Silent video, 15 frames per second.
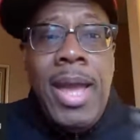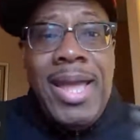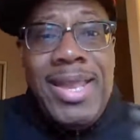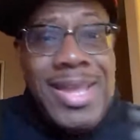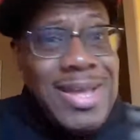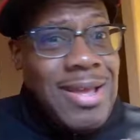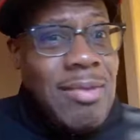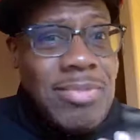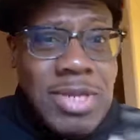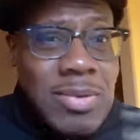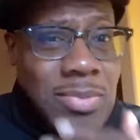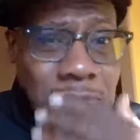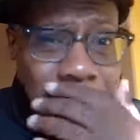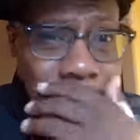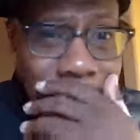And he comes
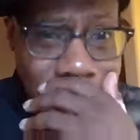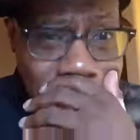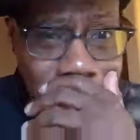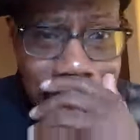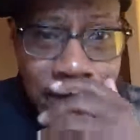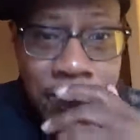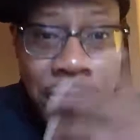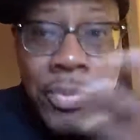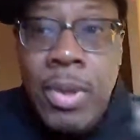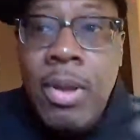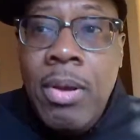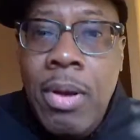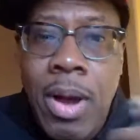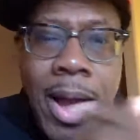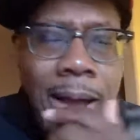up with, like,
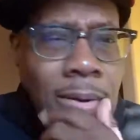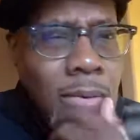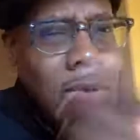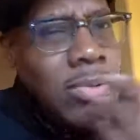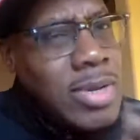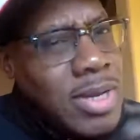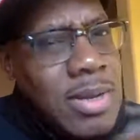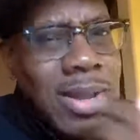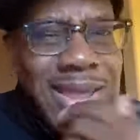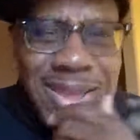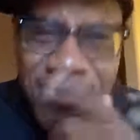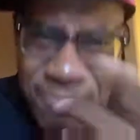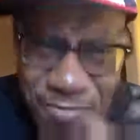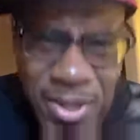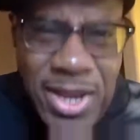I don't know,
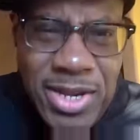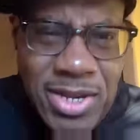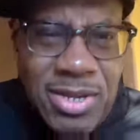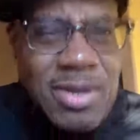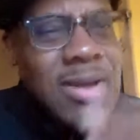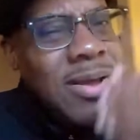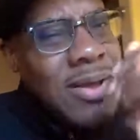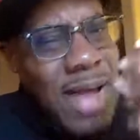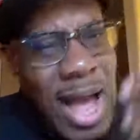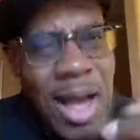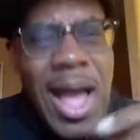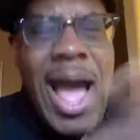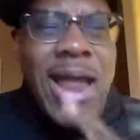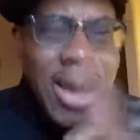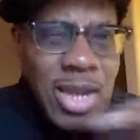like fish.
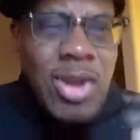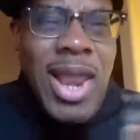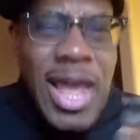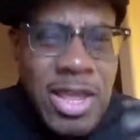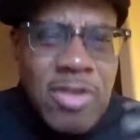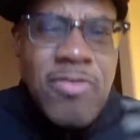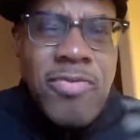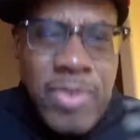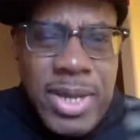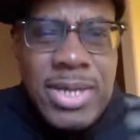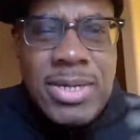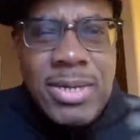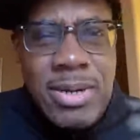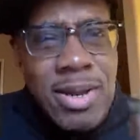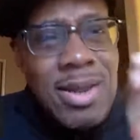How do you like your
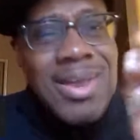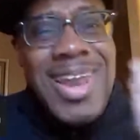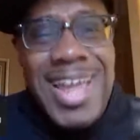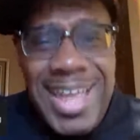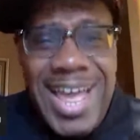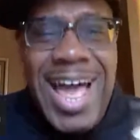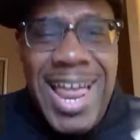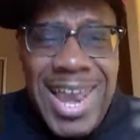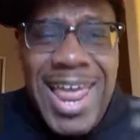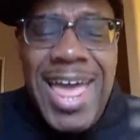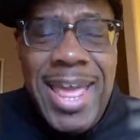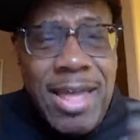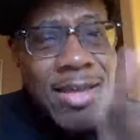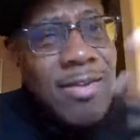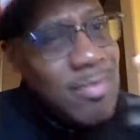fish? Like, I
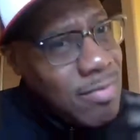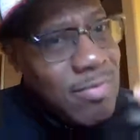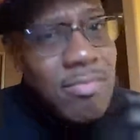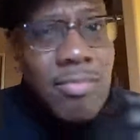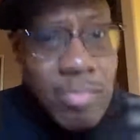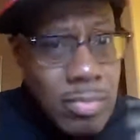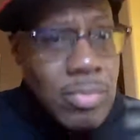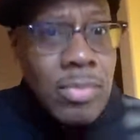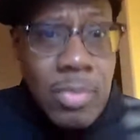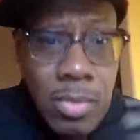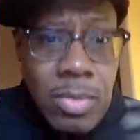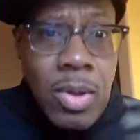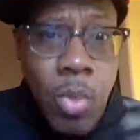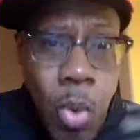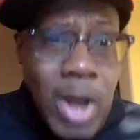like,
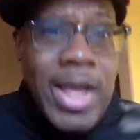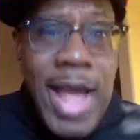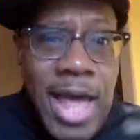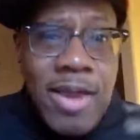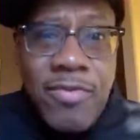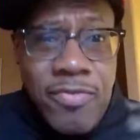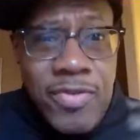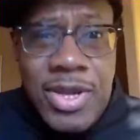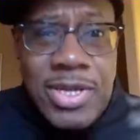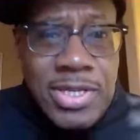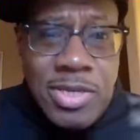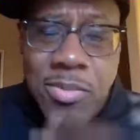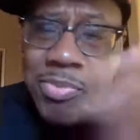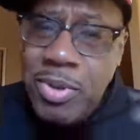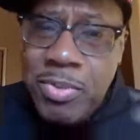what kind of
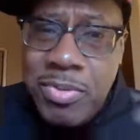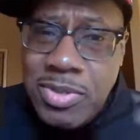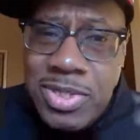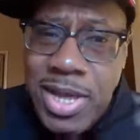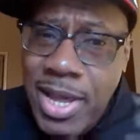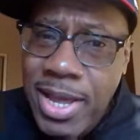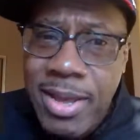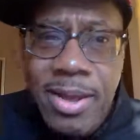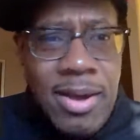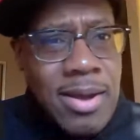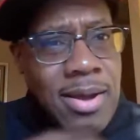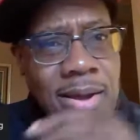fish? Some people say